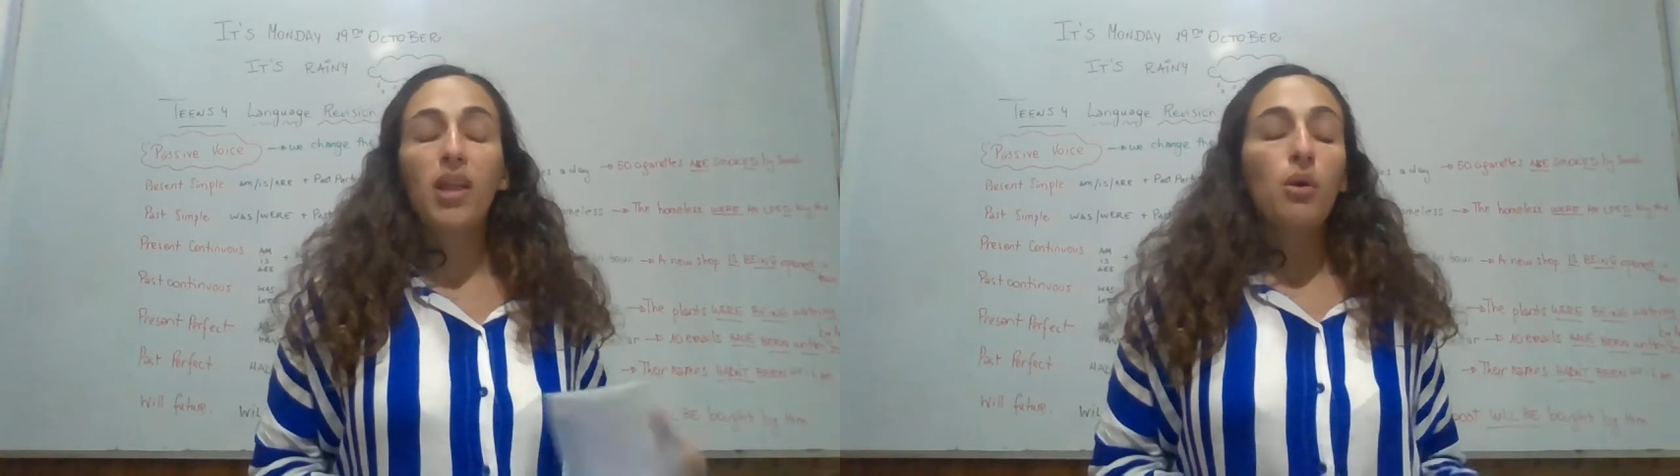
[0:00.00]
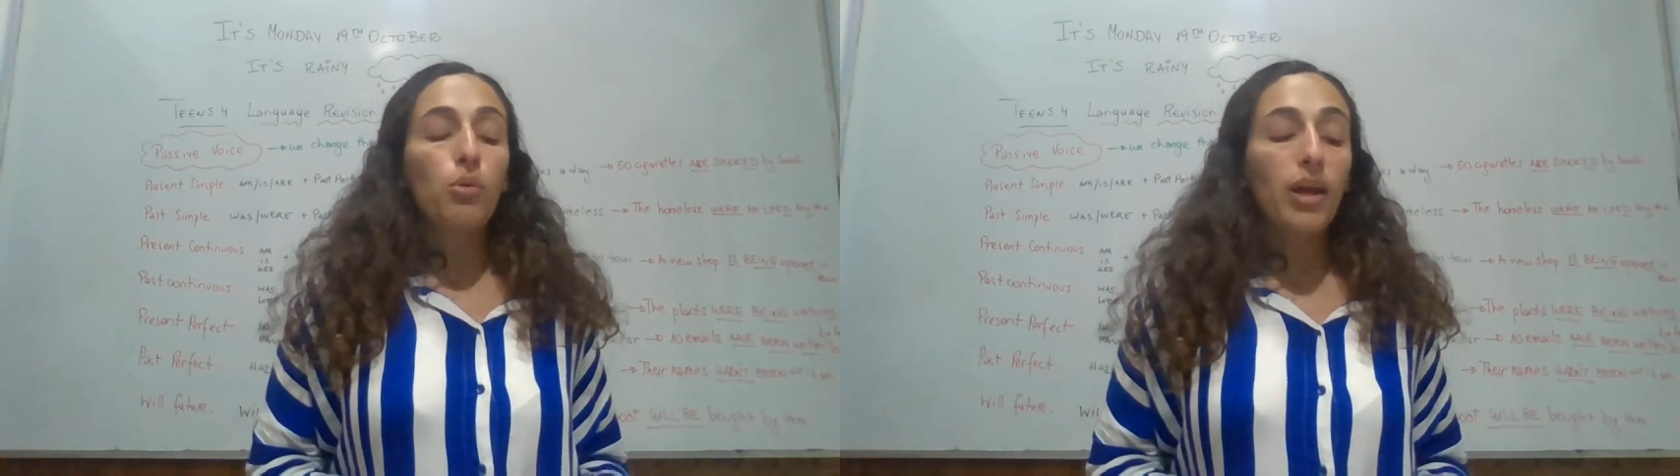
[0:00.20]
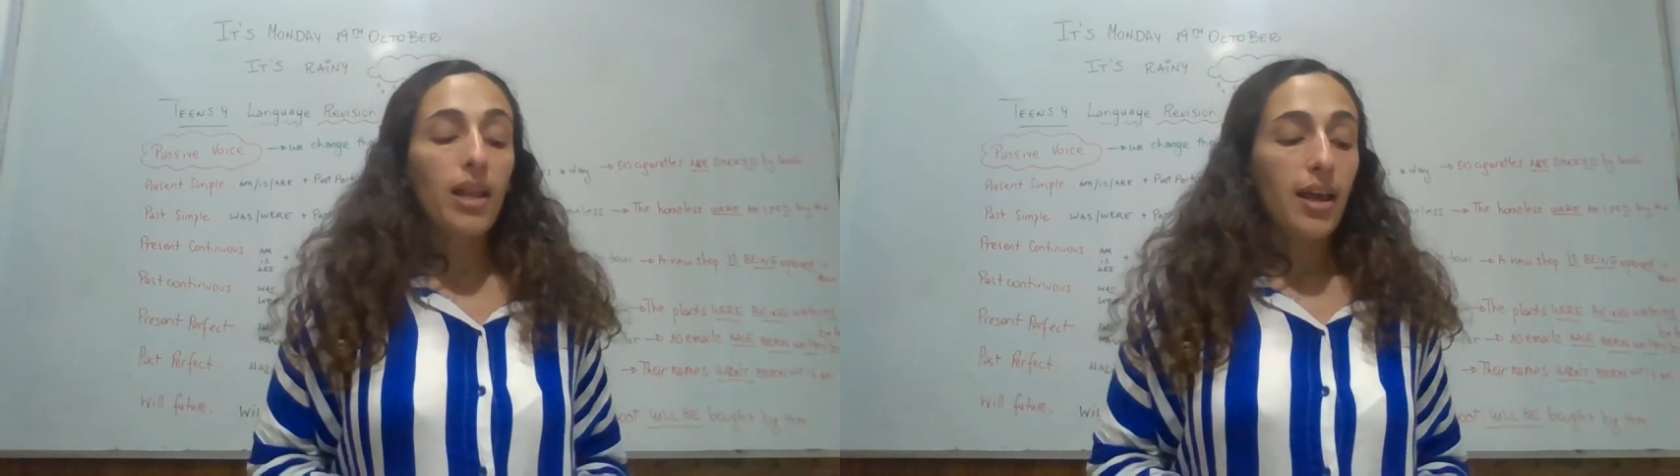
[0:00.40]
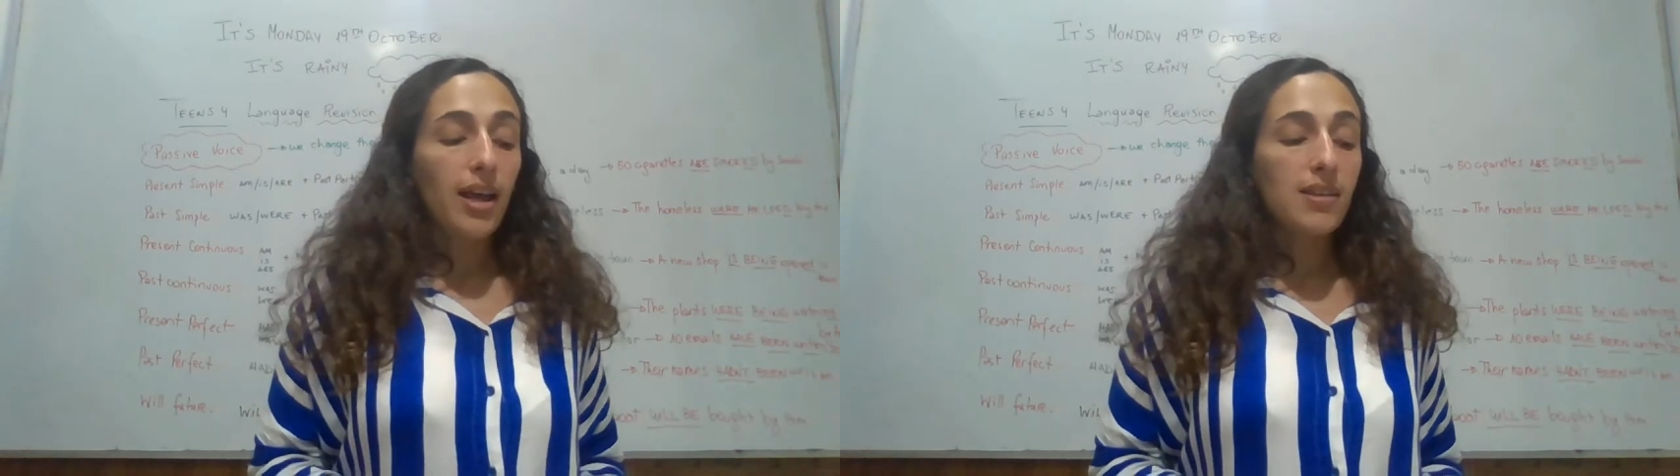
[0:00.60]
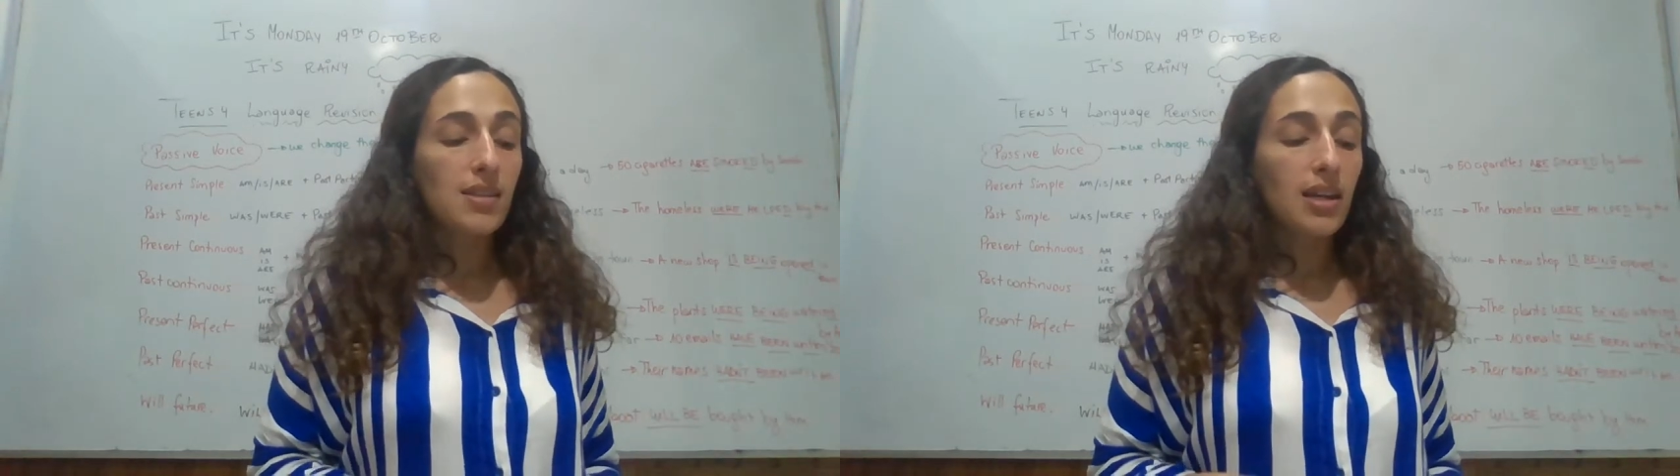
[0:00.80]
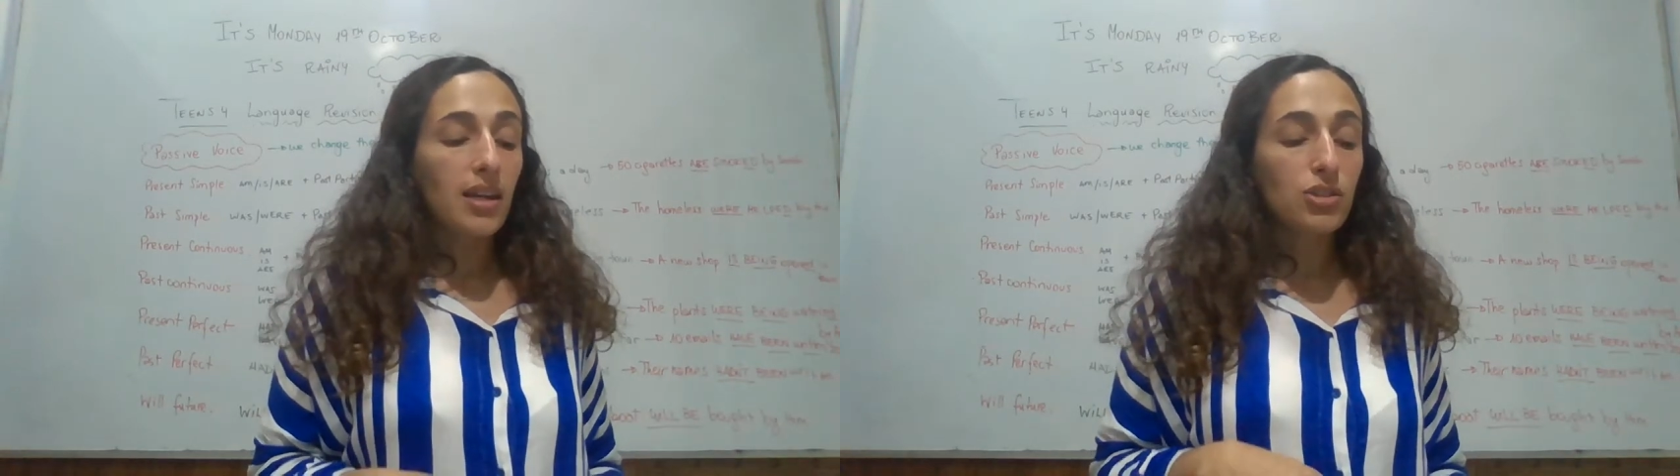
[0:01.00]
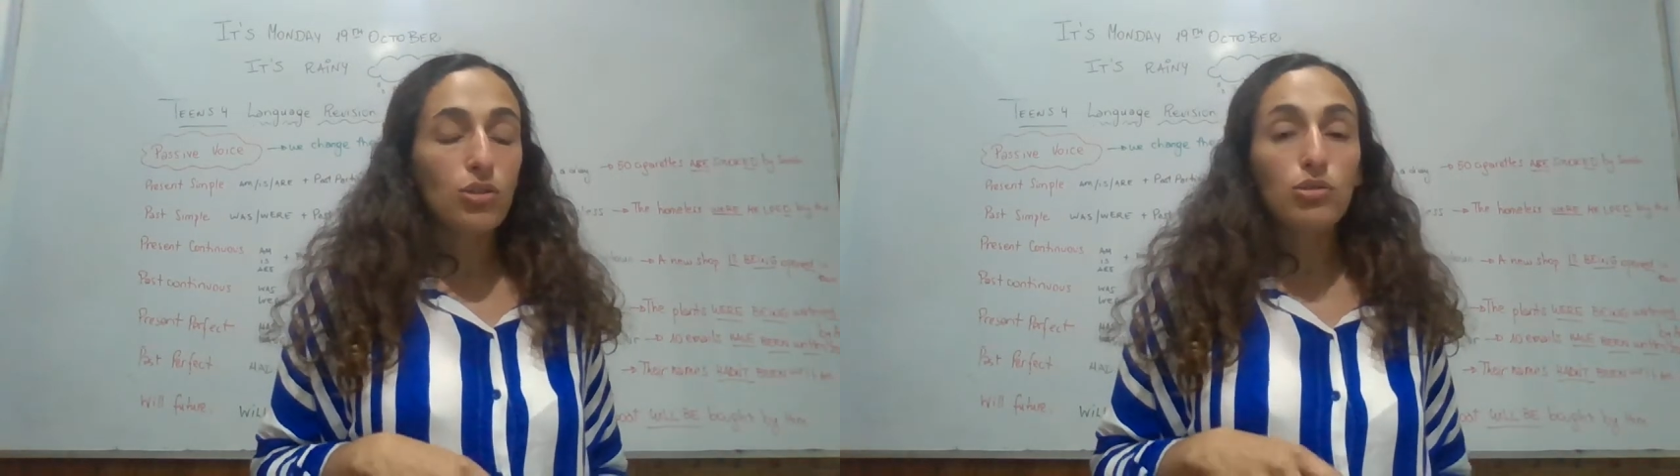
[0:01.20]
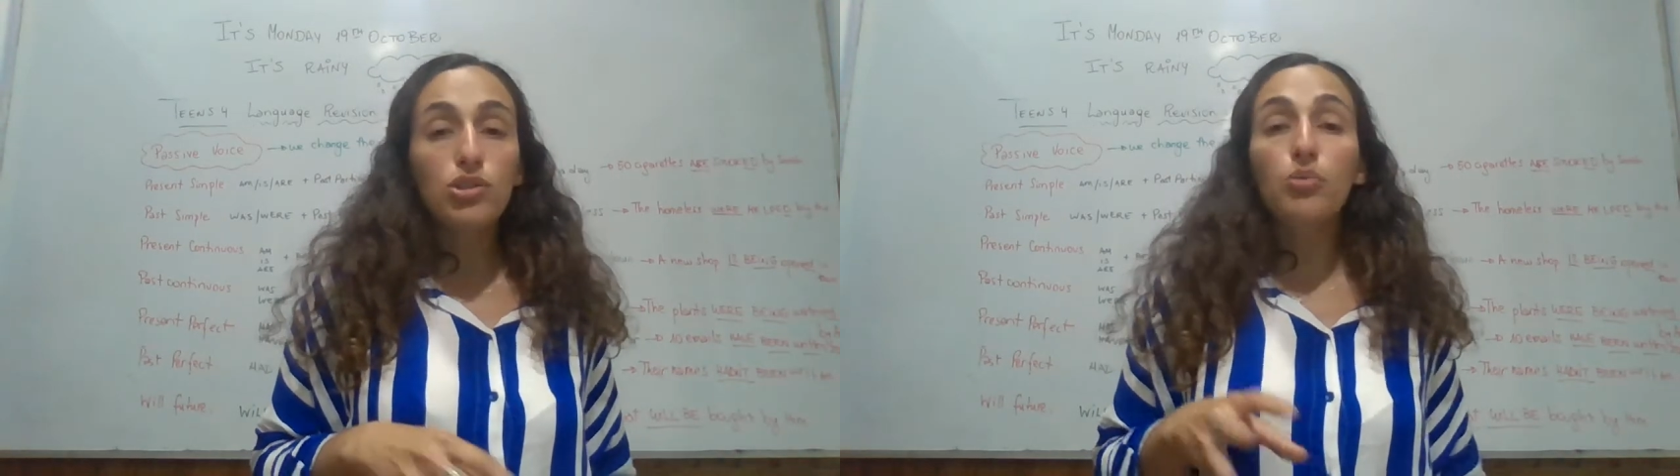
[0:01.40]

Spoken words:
Well, as I told you,